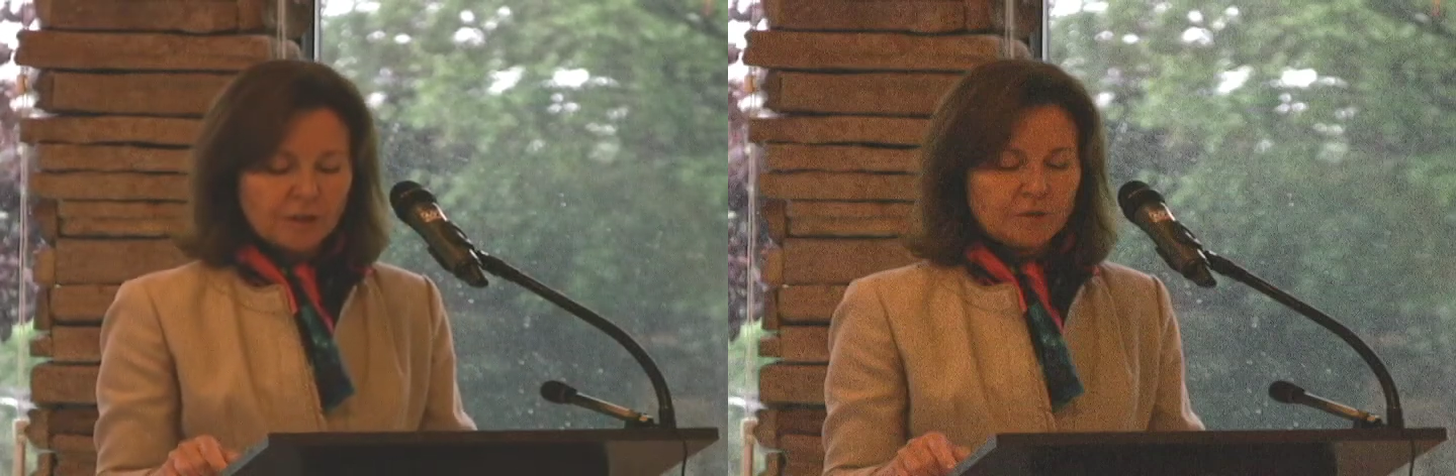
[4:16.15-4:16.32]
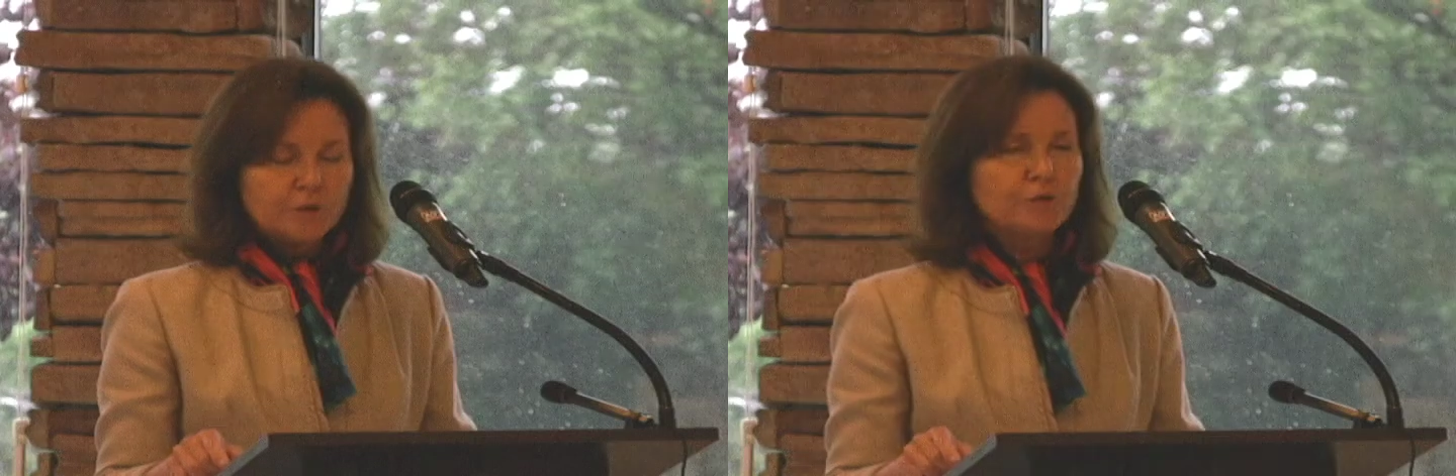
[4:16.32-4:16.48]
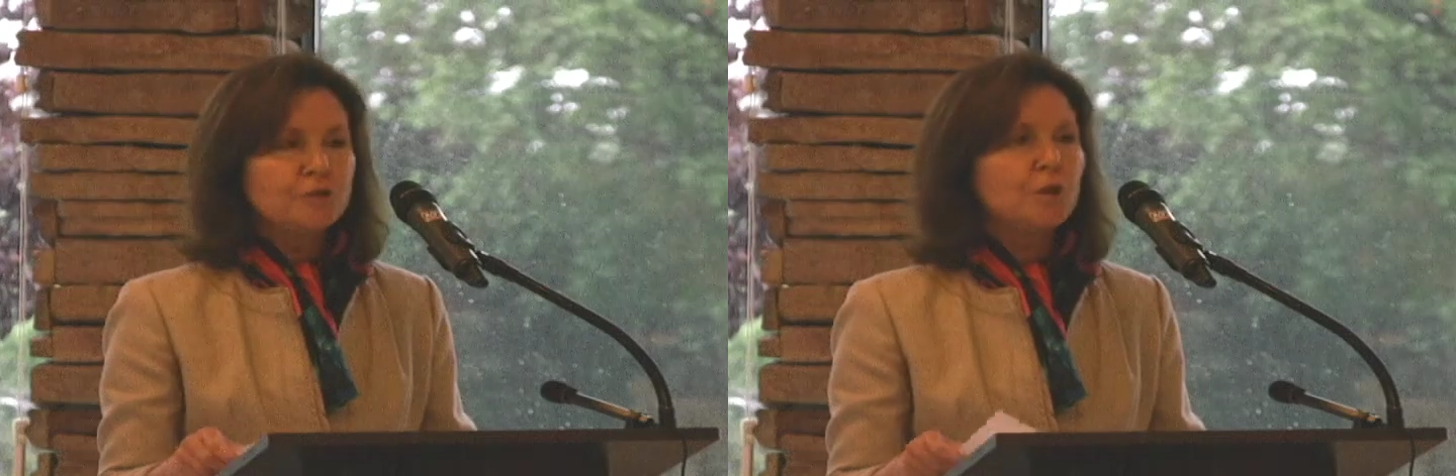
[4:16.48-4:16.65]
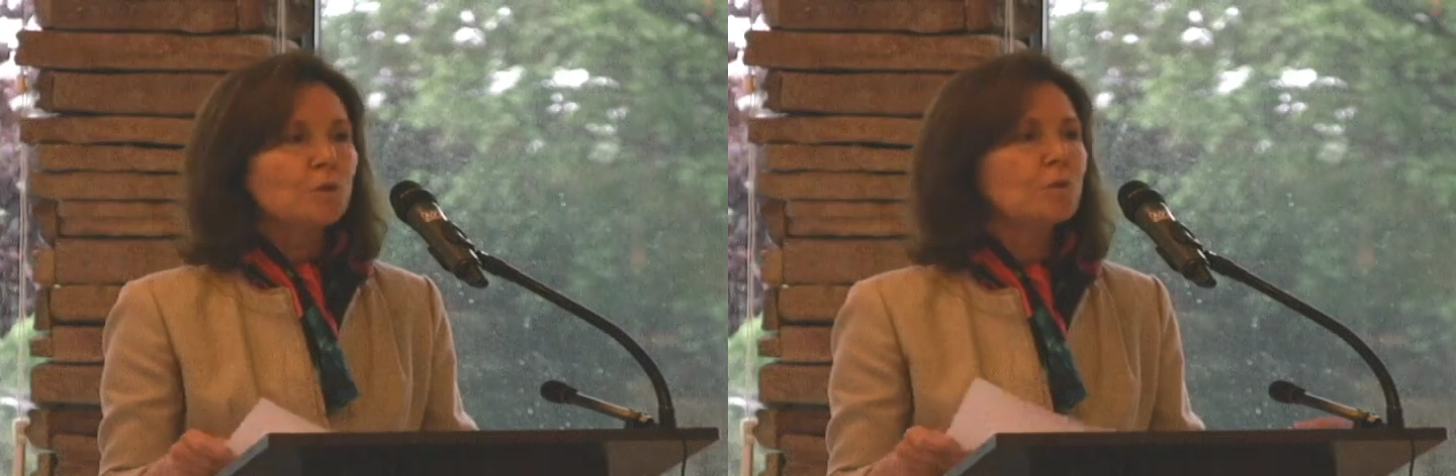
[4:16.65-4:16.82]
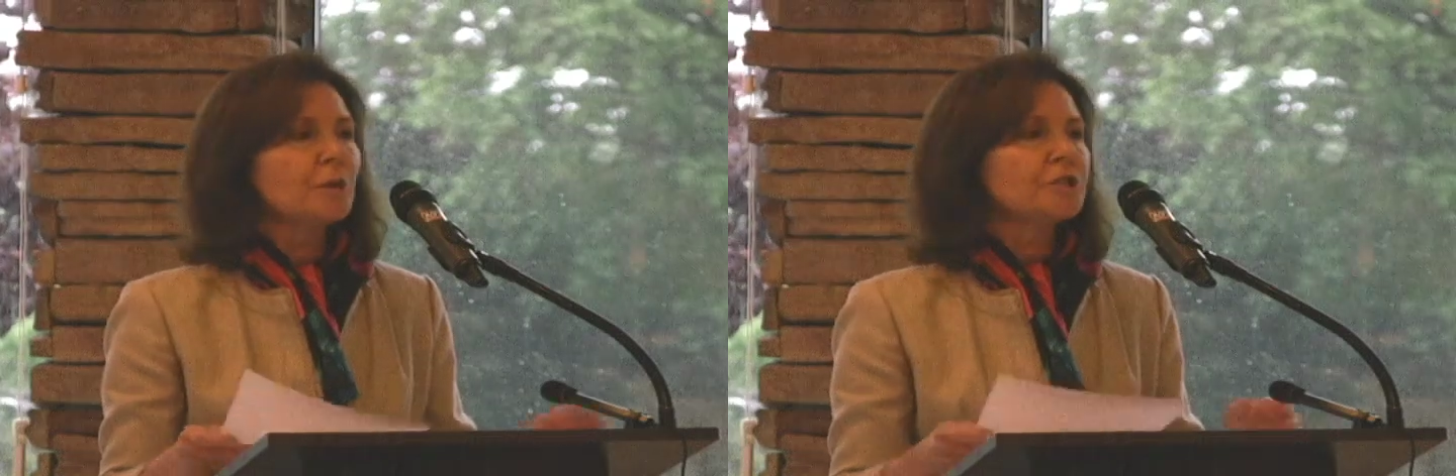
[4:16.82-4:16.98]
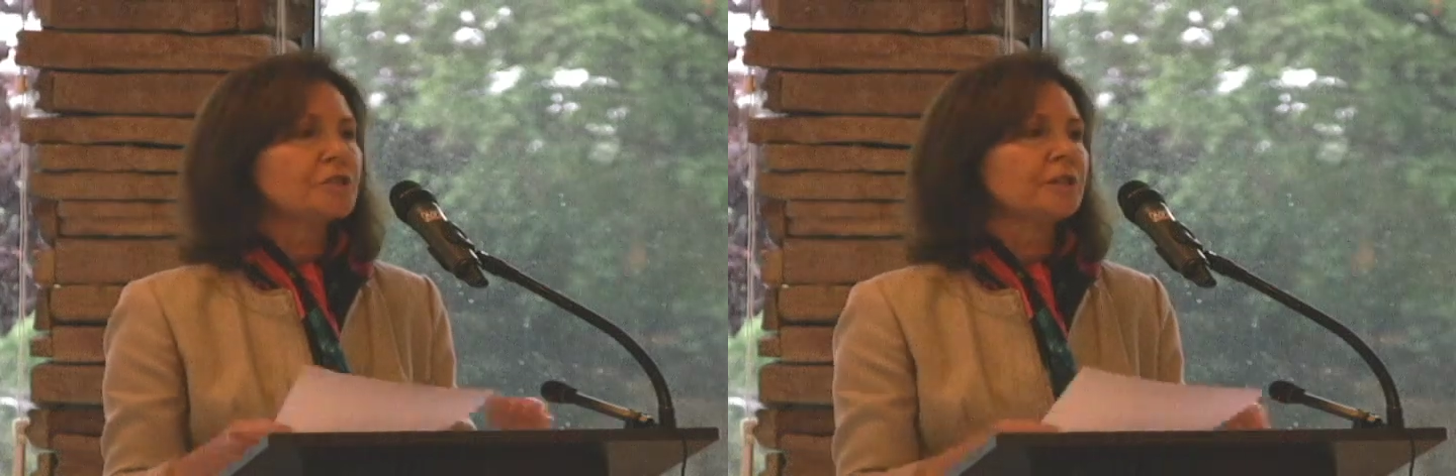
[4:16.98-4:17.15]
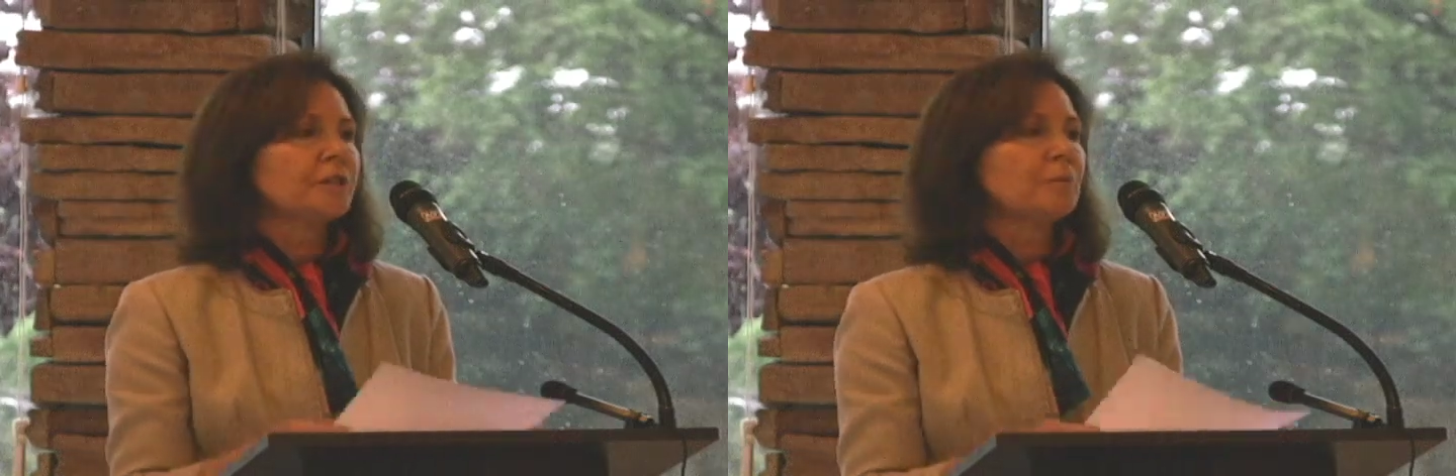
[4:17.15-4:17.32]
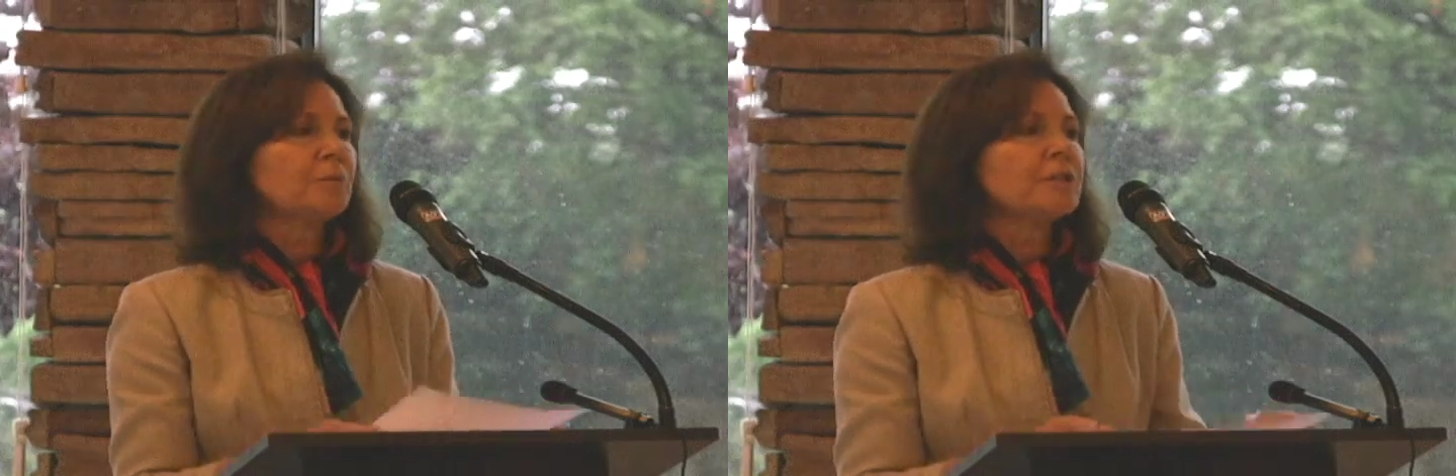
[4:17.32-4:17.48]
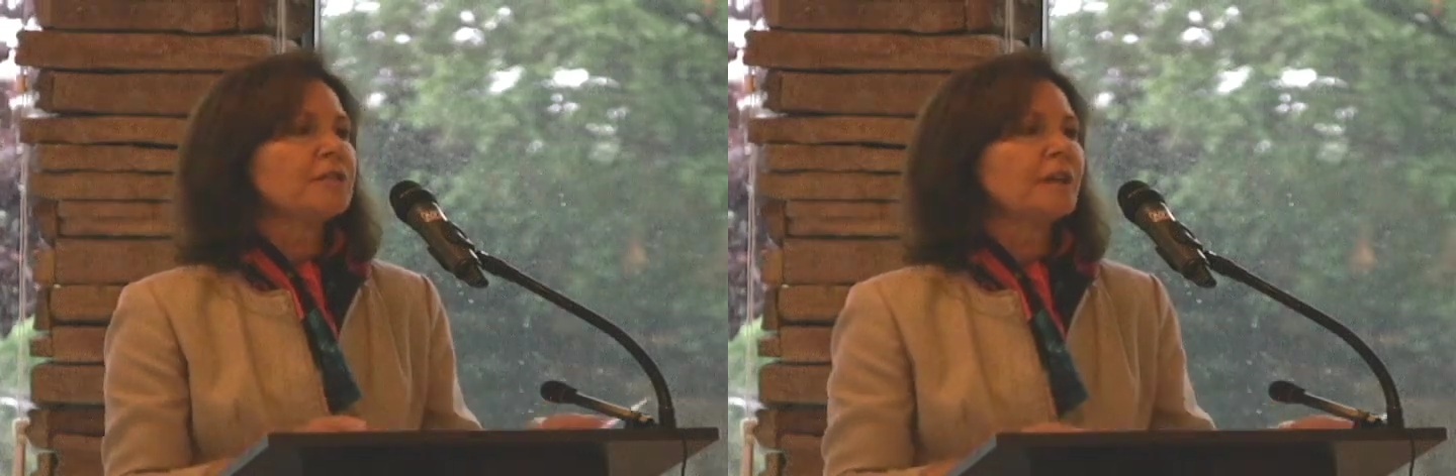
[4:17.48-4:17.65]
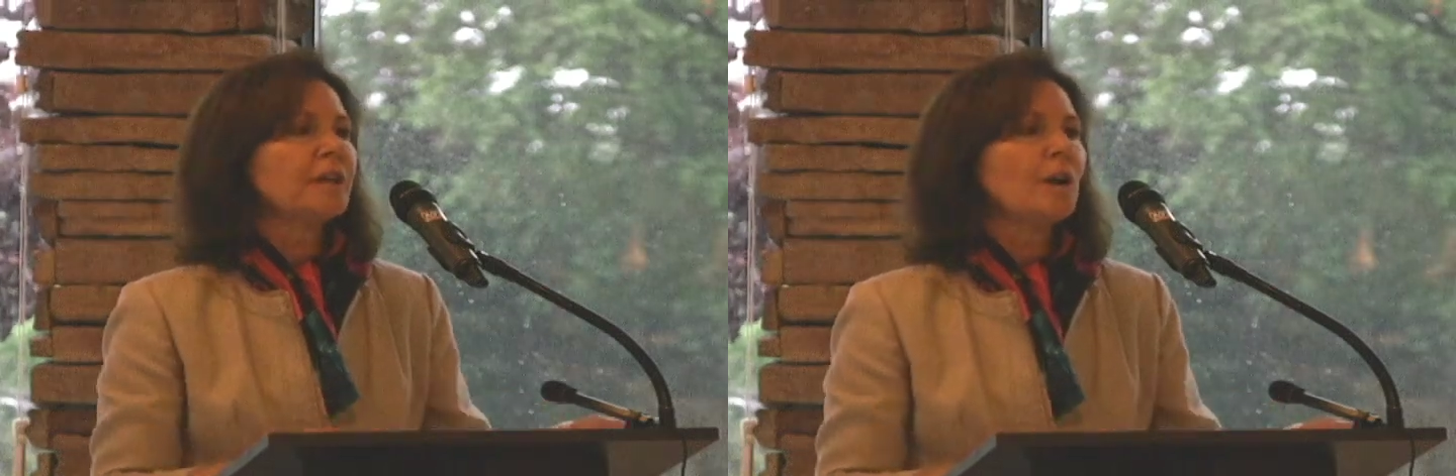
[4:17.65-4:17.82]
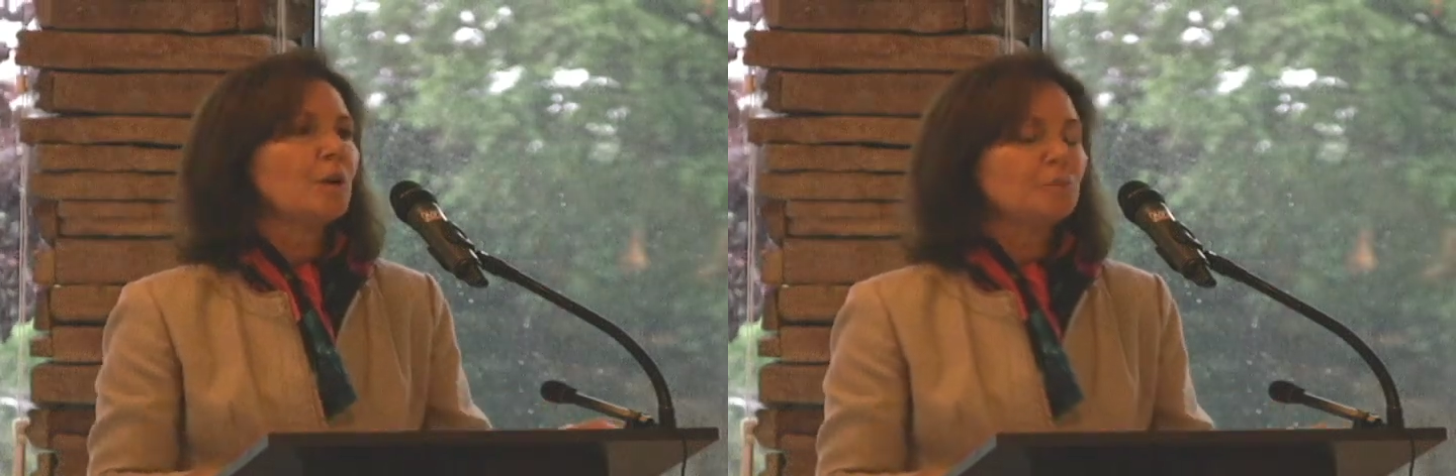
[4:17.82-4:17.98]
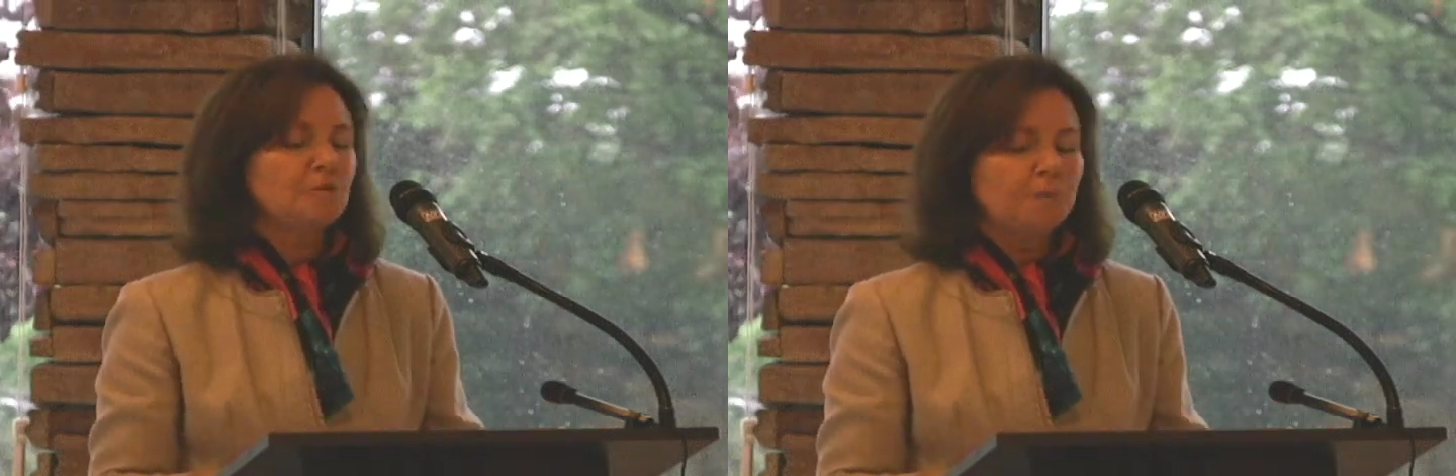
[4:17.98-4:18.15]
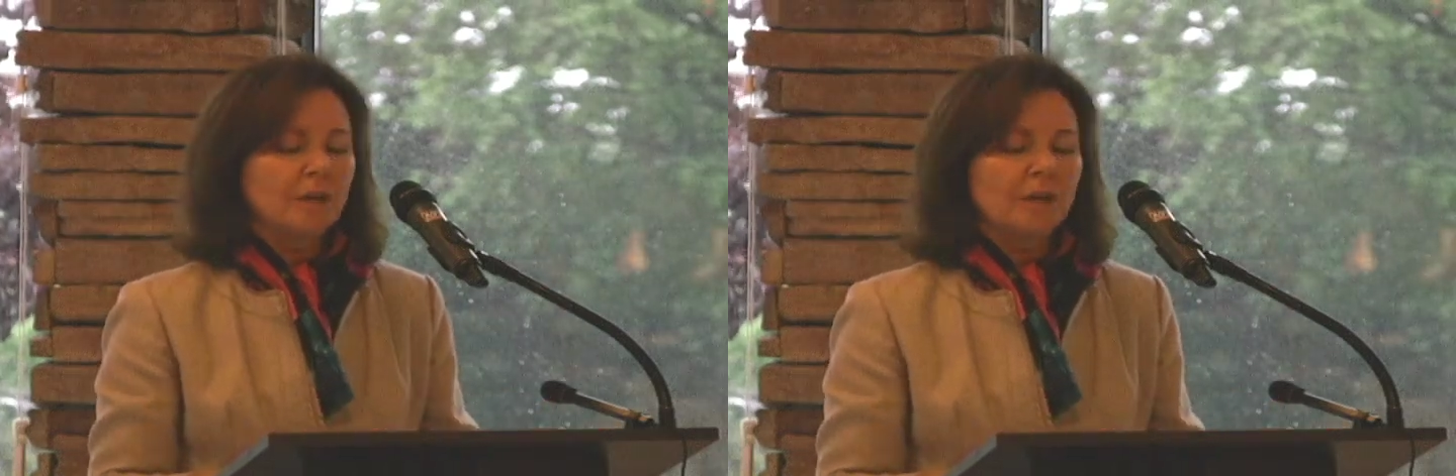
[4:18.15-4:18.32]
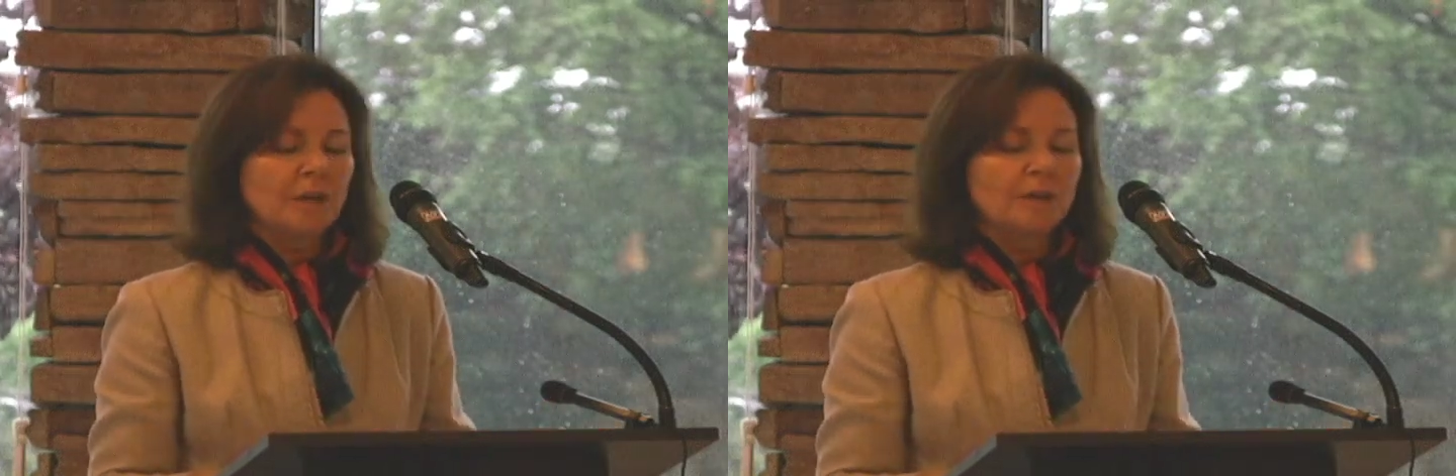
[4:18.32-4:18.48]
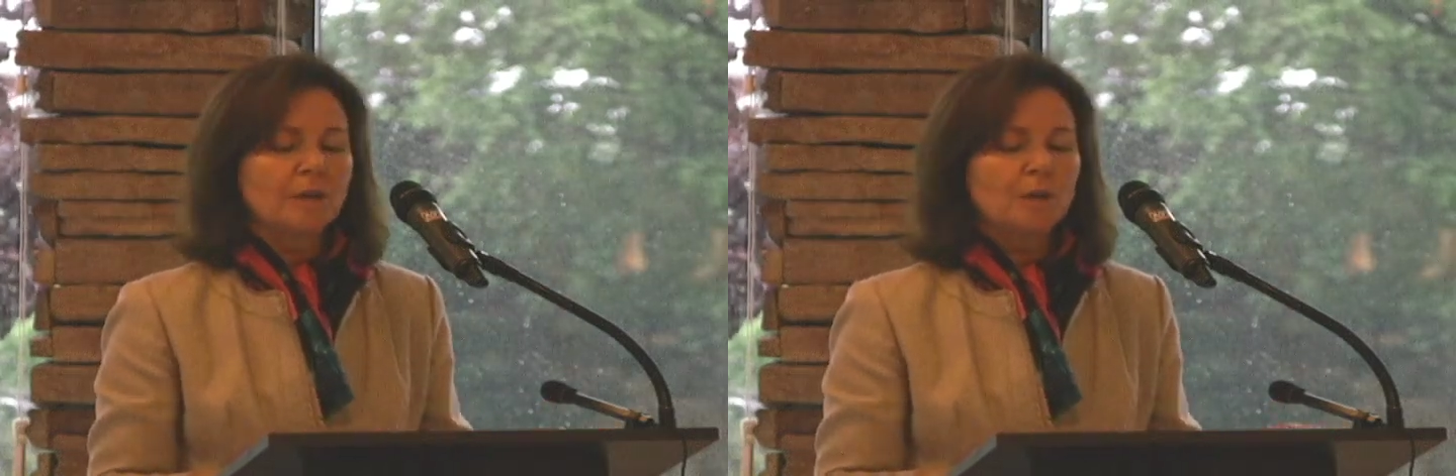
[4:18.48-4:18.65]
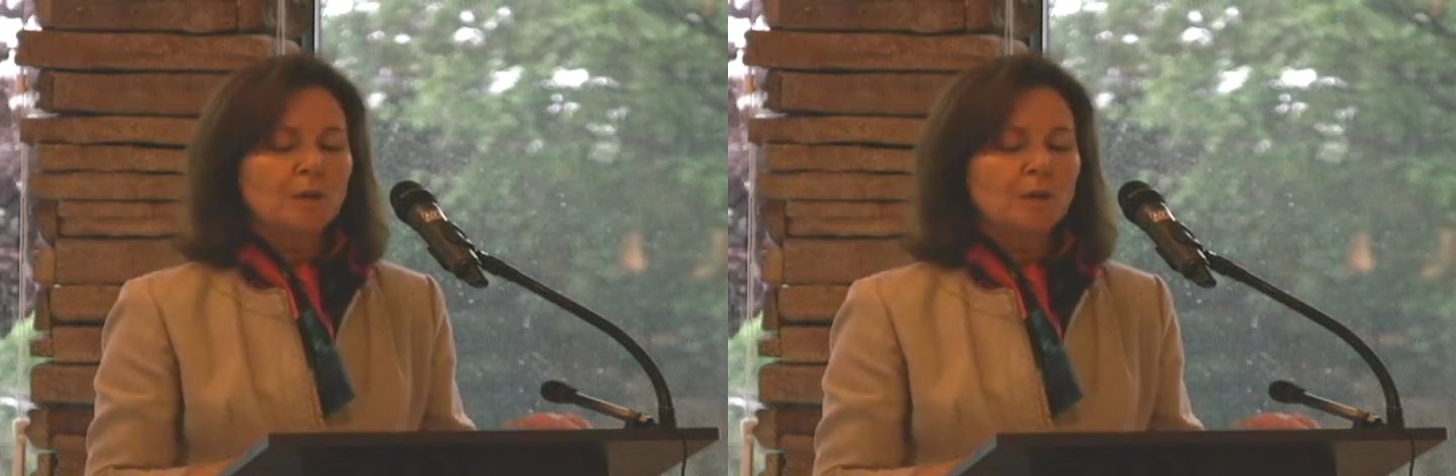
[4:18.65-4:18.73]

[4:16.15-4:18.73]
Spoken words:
There's no question how much that helped me